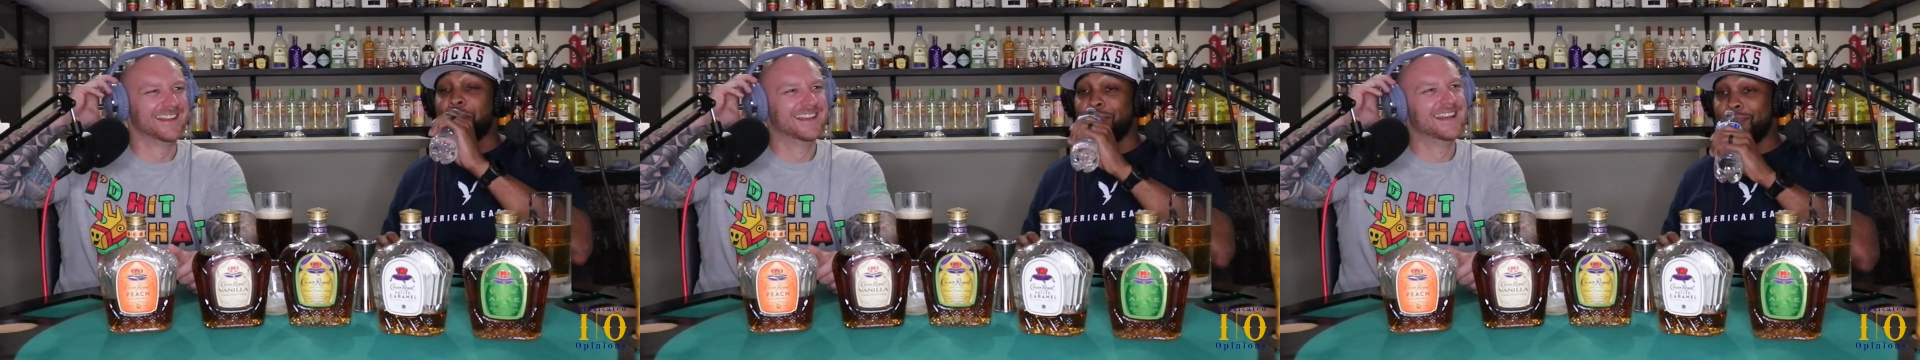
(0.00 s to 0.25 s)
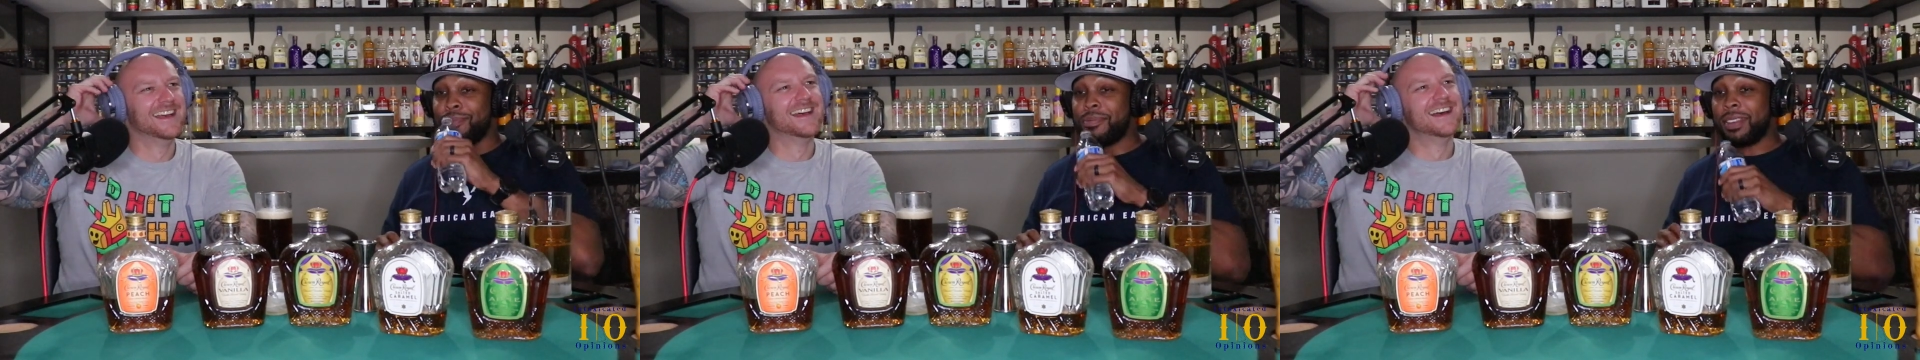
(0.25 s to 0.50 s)

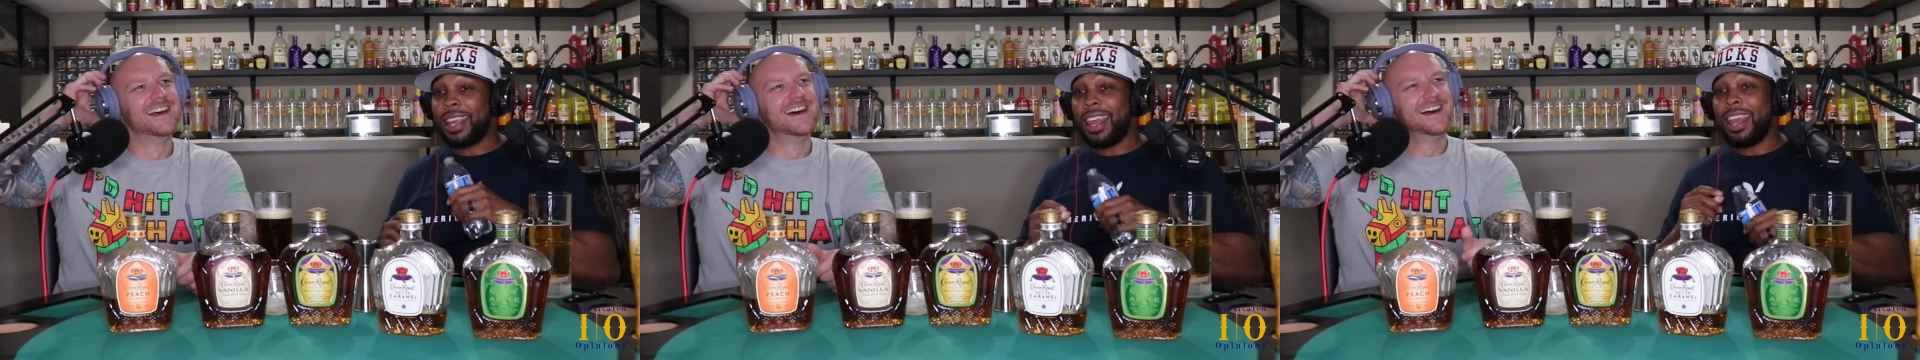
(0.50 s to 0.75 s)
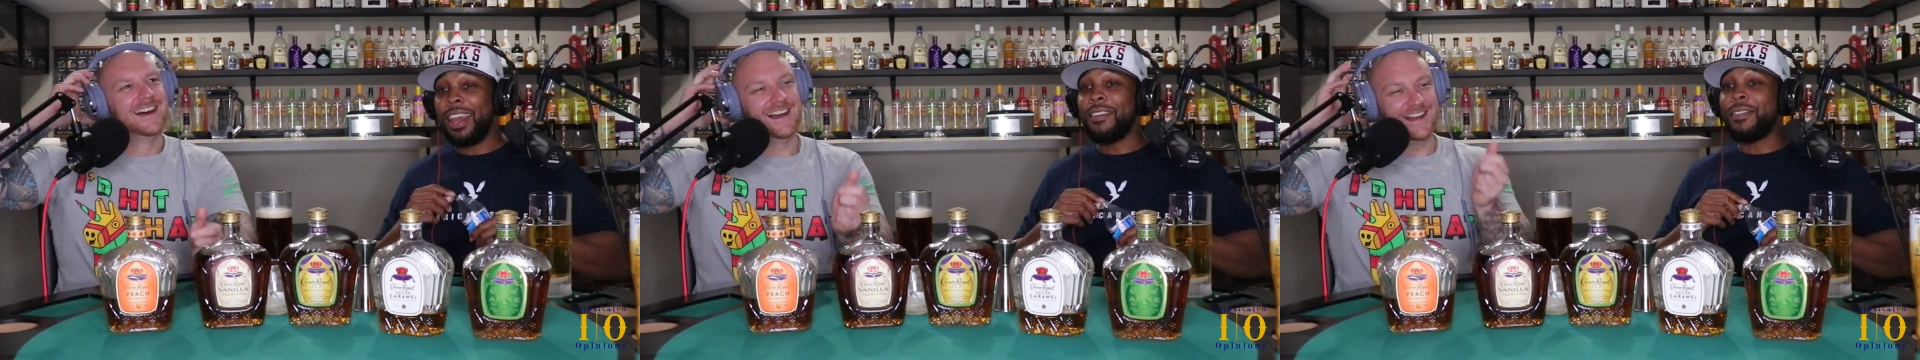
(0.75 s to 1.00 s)
Speaker 1: if
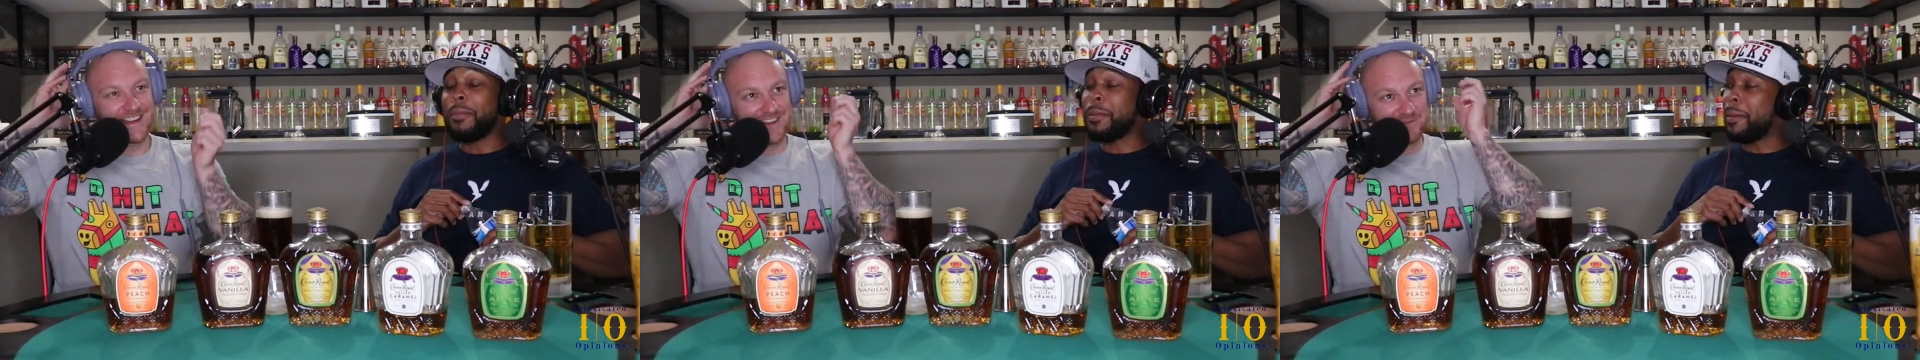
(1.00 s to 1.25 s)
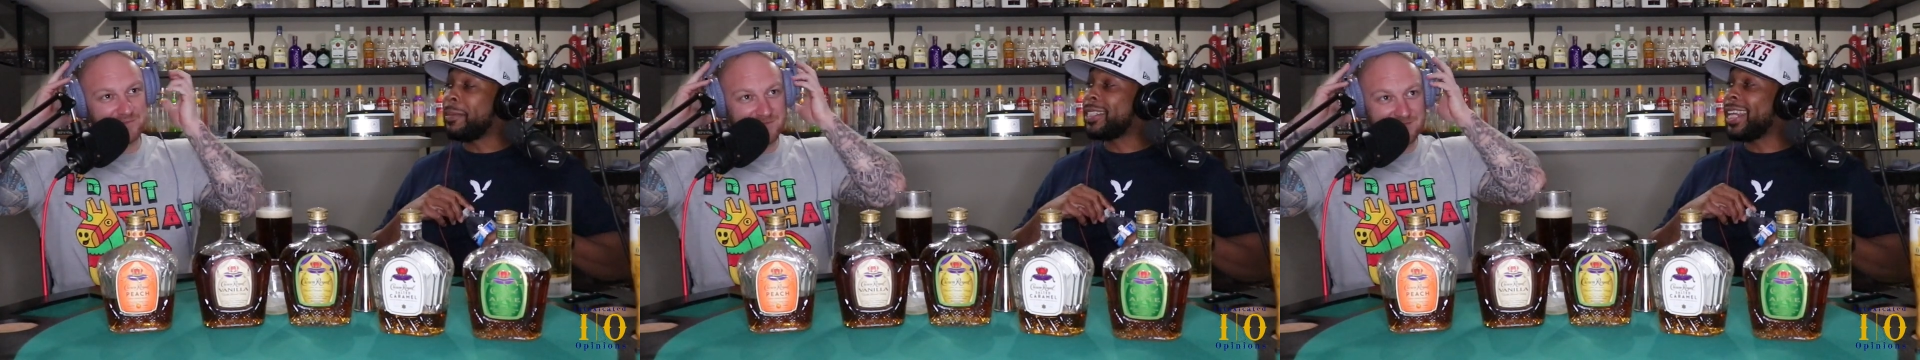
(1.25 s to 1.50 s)
I'm not um,
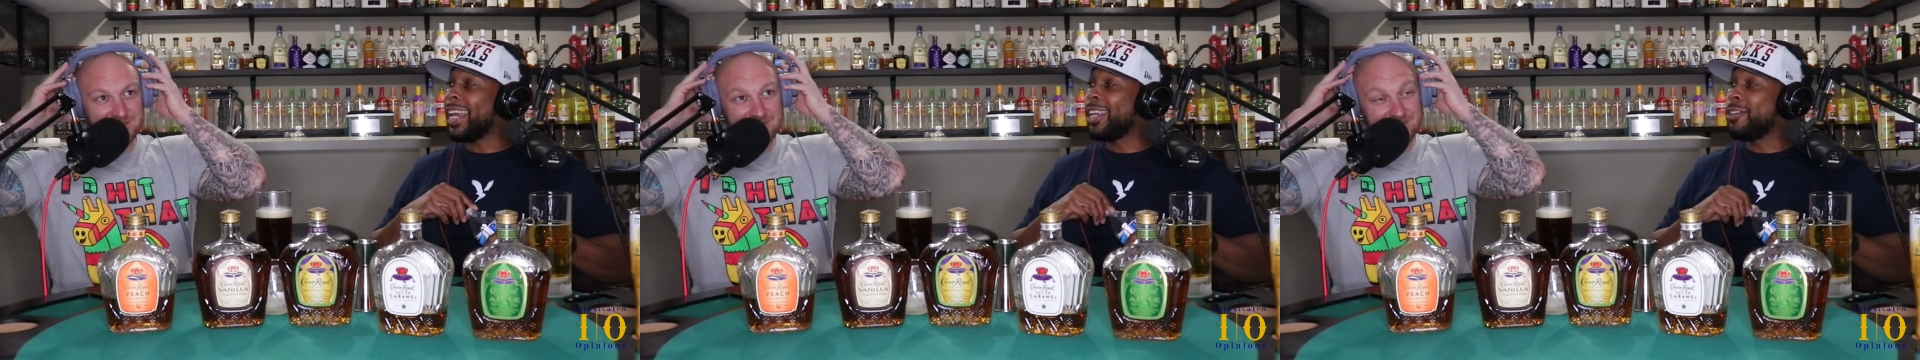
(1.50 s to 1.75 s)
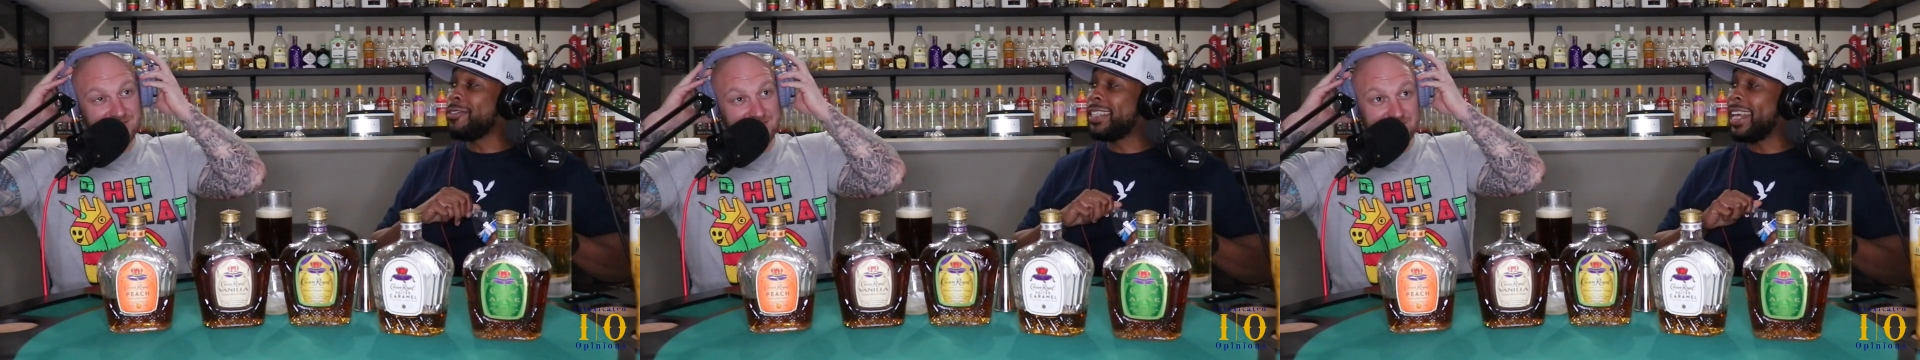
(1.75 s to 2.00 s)
mistaken,
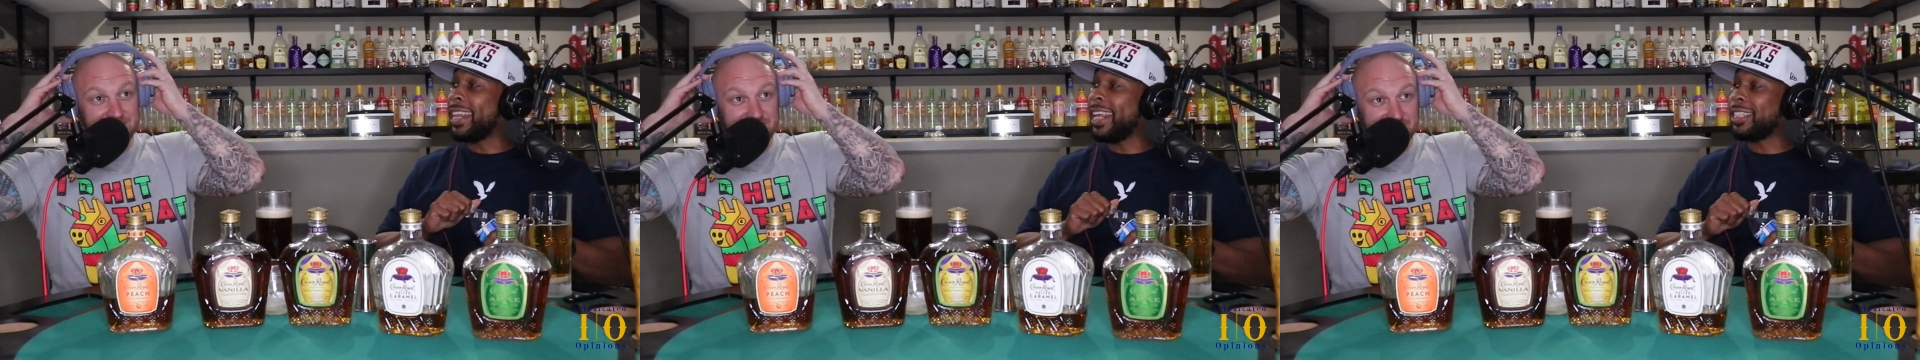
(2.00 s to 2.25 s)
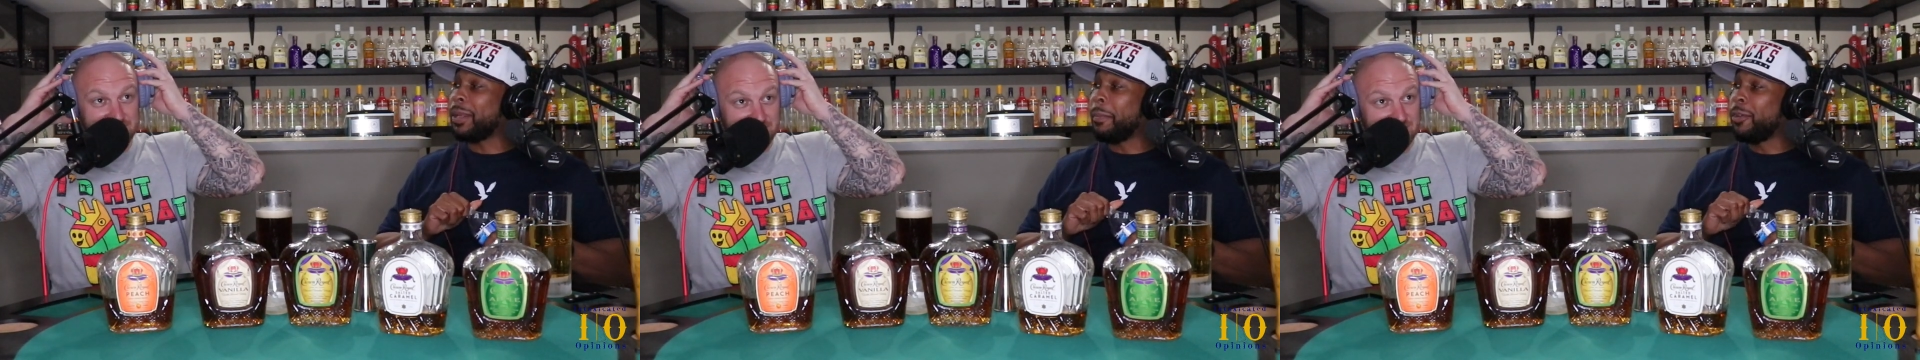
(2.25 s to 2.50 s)
you said that's
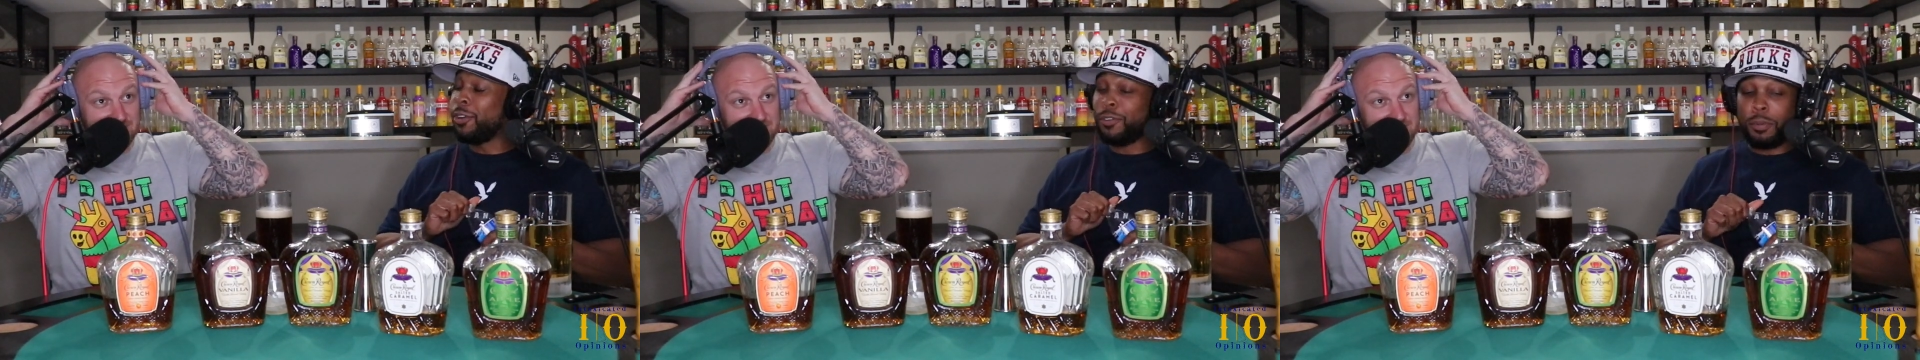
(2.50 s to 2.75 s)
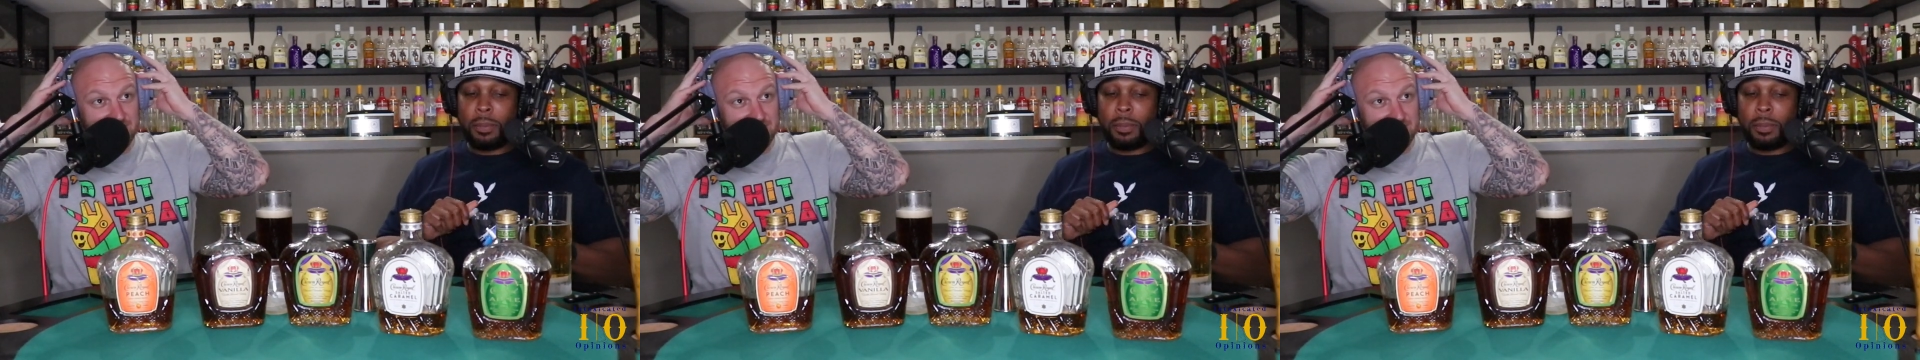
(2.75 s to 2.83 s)
a beautiful